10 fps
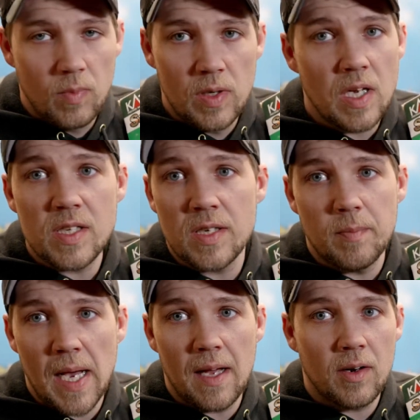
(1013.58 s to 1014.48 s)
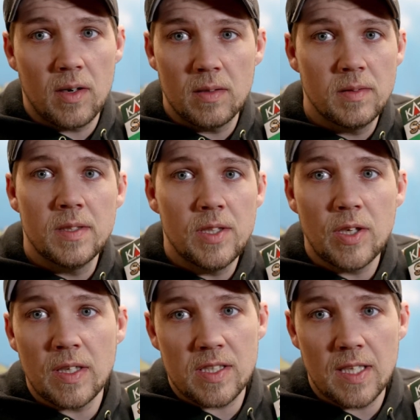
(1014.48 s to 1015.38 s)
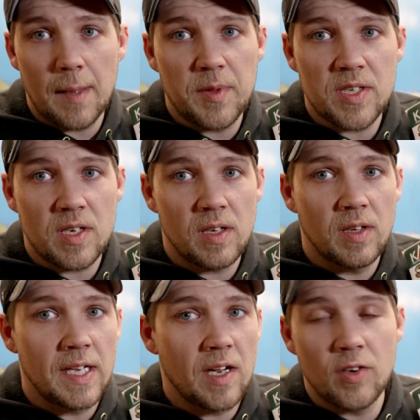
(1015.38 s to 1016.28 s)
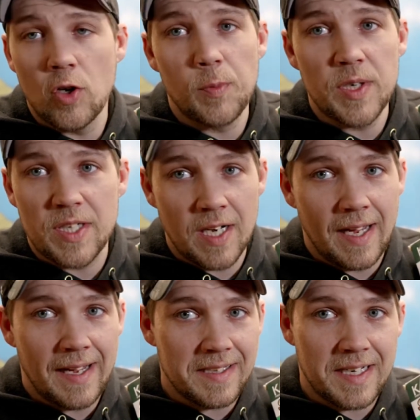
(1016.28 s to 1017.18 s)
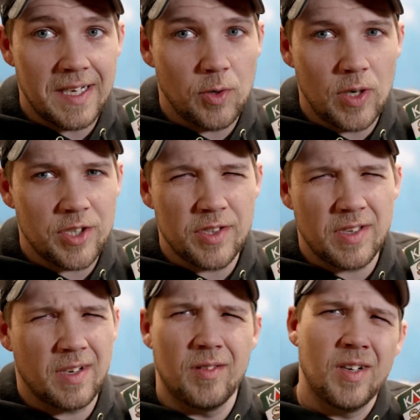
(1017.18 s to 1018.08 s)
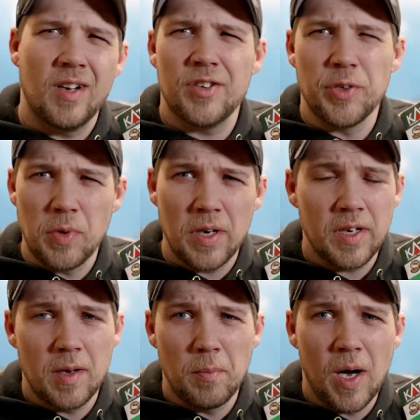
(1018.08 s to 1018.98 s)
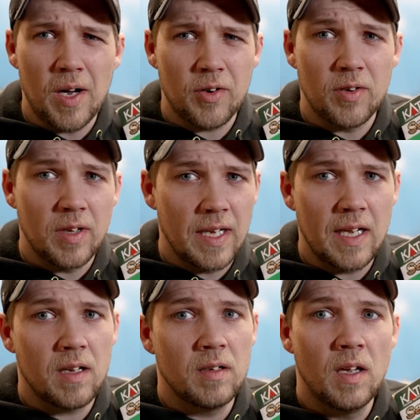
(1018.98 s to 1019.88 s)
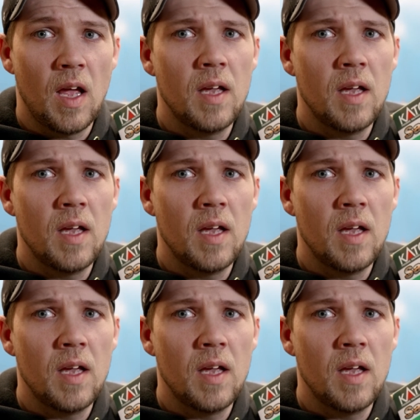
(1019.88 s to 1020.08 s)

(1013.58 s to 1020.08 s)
doesn't matter. You can slap this on a layout and nobody's going to ask any questions like, oh, aren't you running a modern layout?